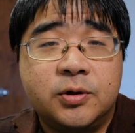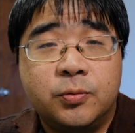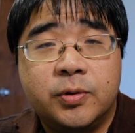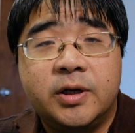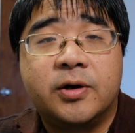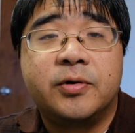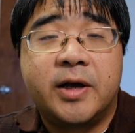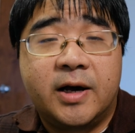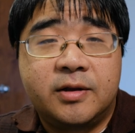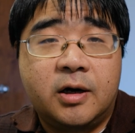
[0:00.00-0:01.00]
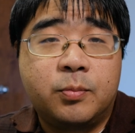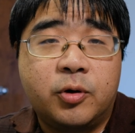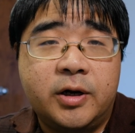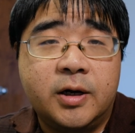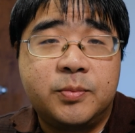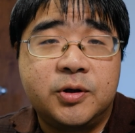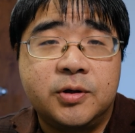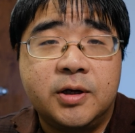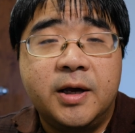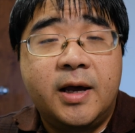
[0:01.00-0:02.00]
you're really going to have to upgrade up to
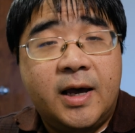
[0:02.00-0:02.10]
the